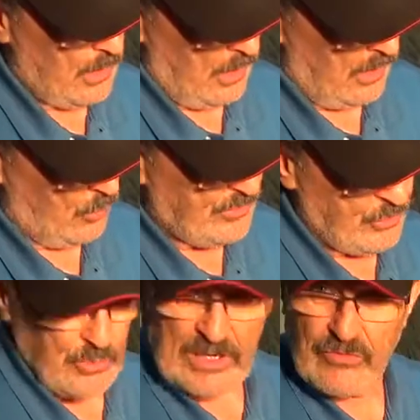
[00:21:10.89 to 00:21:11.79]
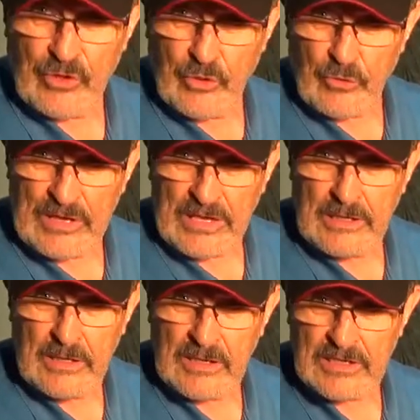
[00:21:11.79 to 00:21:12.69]
Uh, when you're in the
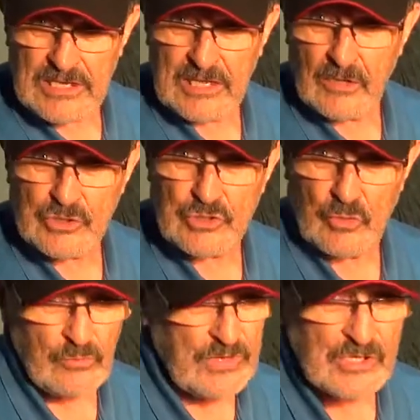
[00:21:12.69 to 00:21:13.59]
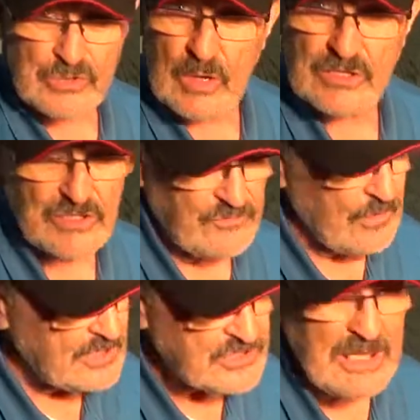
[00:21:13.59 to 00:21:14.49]
green, it tells you on the instructions
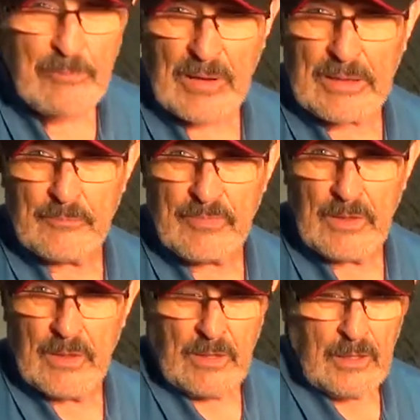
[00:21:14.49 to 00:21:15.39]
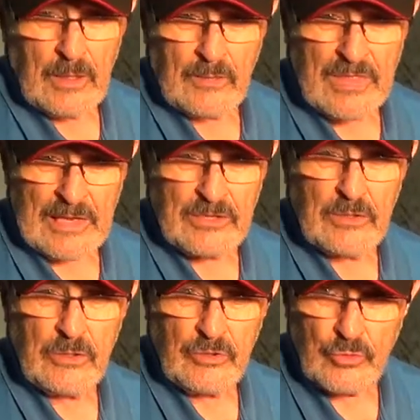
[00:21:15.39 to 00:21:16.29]
very simply that
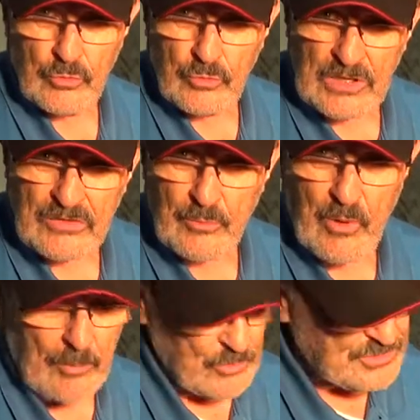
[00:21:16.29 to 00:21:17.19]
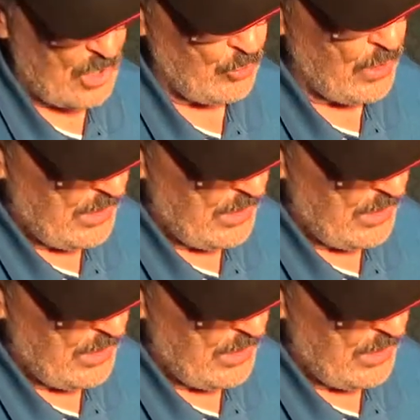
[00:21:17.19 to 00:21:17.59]
you're in the proper zone.